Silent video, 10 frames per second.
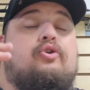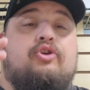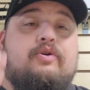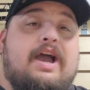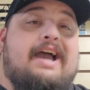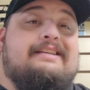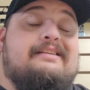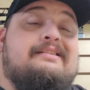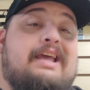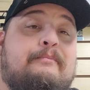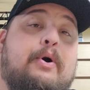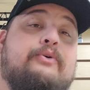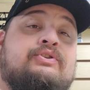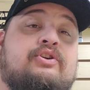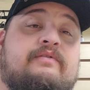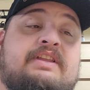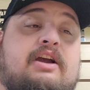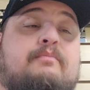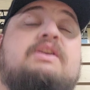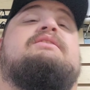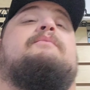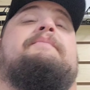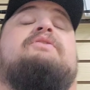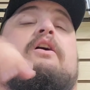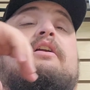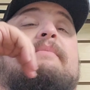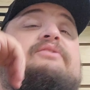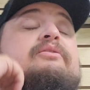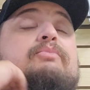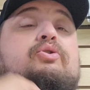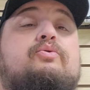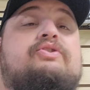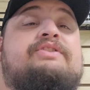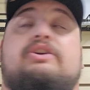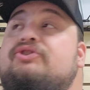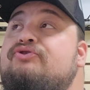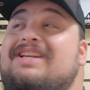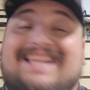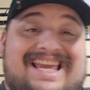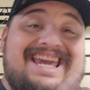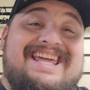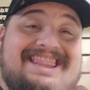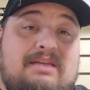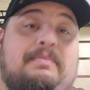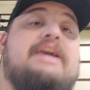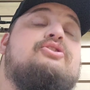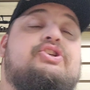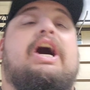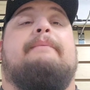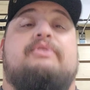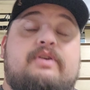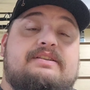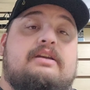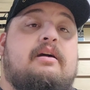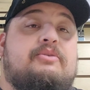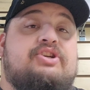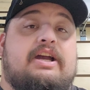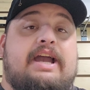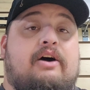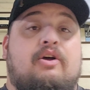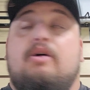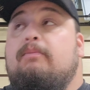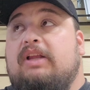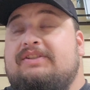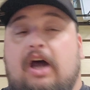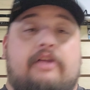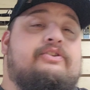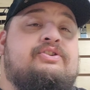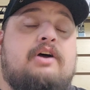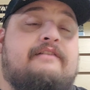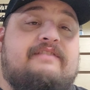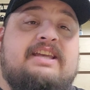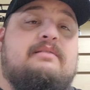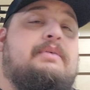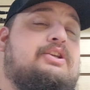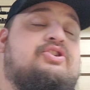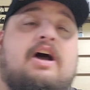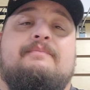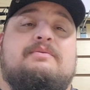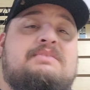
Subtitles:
you guys stay posted over there, because I'm going to be talking about some lures that are strictly in the bait shop. You guys can come and check out, plus other stuff in the bait shop, some